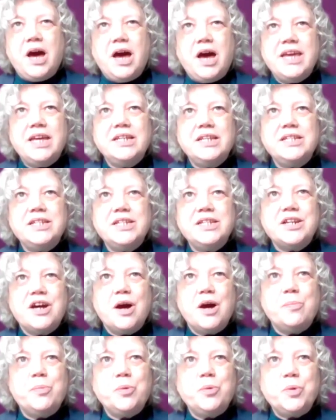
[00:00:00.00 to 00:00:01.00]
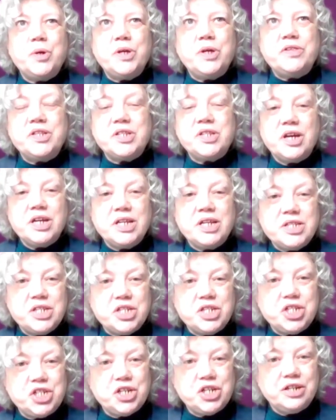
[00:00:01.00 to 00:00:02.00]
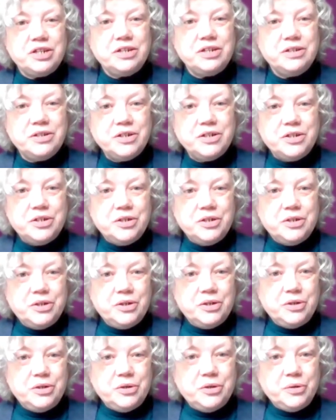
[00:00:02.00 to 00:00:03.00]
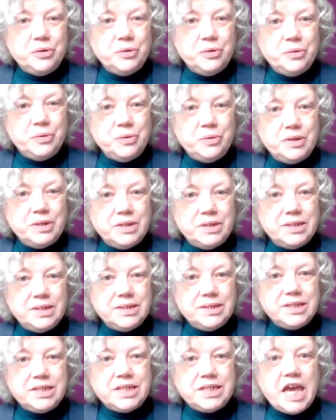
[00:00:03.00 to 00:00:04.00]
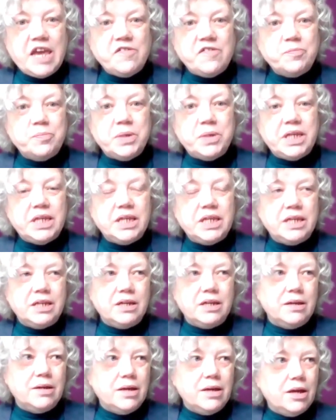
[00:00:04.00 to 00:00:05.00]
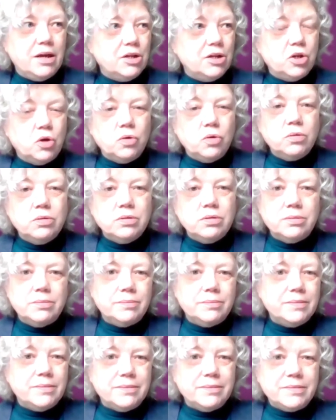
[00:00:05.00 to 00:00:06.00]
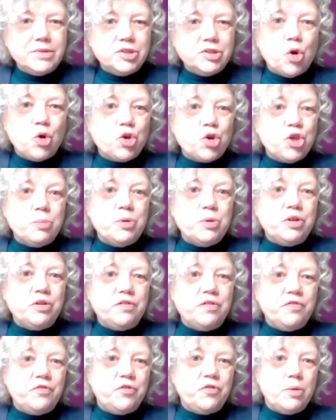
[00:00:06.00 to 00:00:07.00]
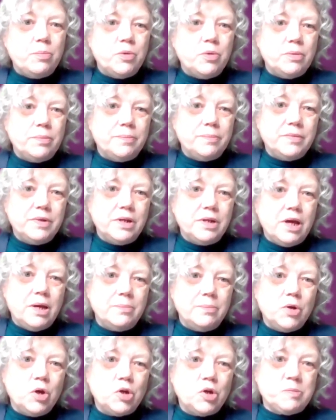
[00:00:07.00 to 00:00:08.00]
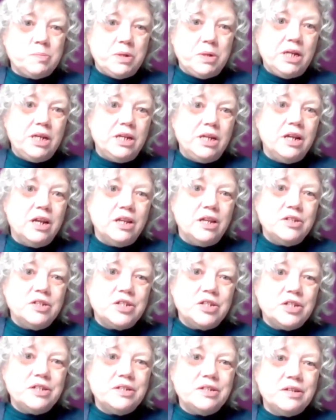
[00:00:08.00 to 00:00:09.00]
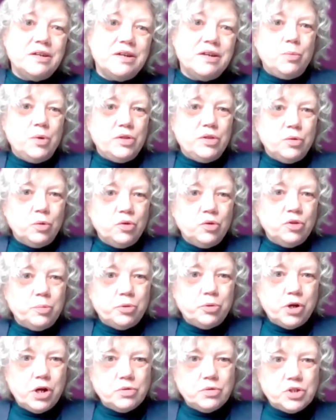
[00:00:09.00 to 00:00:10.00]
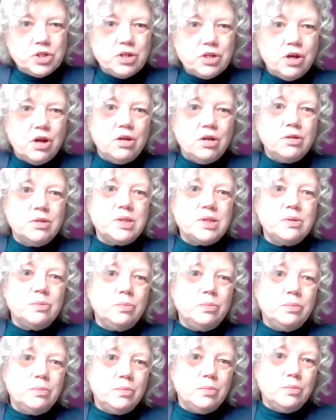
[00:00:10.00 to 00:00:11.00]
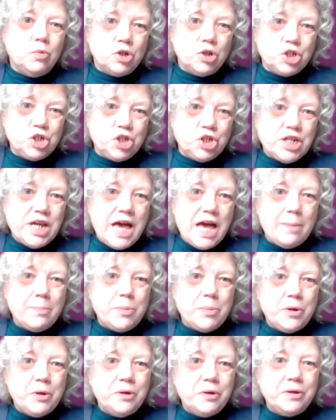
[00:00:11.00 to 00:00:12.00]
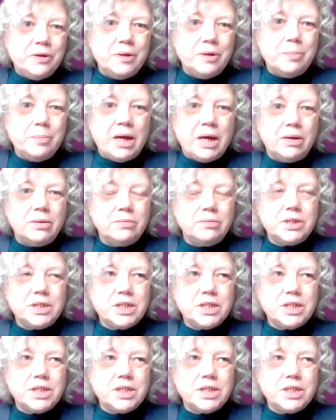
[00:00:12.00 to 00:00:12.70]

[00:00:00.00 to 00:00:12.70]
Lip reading: I ended up with a dietitian who gave me a long document from a hospital in London with all the protocols and what should happen about